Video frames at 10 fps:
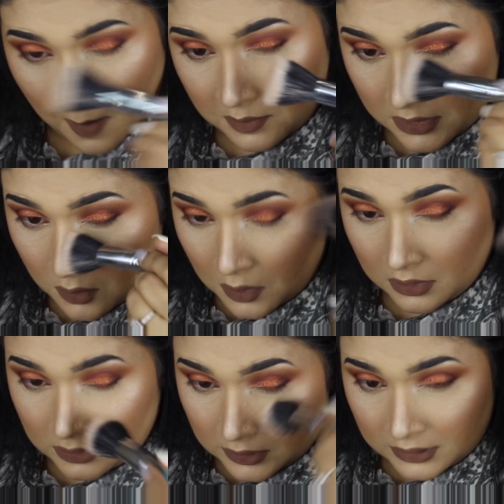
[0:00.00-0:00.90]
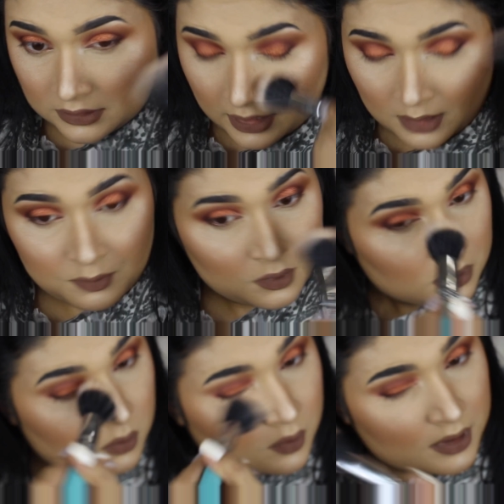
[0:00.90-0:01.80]
I'm gonna go ahead and clean that up
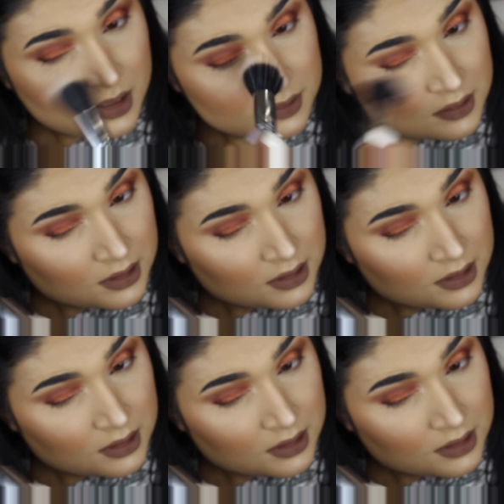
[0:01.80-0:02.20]
real quick.